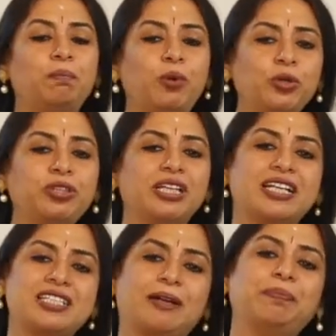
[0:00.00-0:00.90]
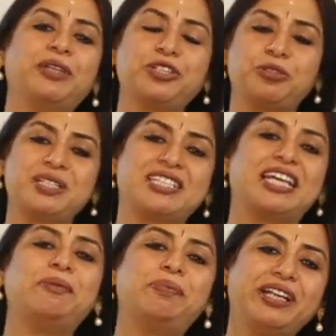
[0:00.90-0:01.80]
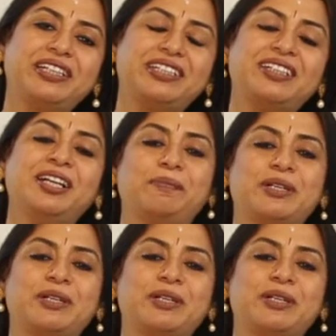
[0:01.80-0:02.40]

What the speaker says: both as something to be celebrated,